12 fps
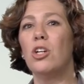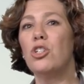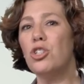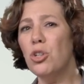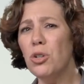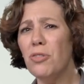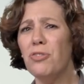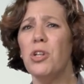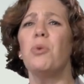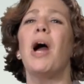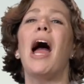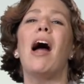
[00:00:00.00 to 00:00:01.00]
Shoot a
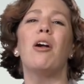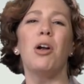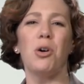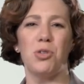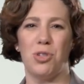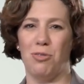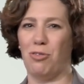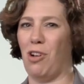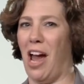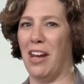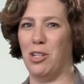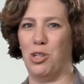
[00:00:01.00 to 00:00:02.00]
few arrows of
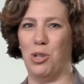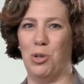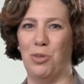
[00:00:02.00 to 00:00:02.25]
gratitude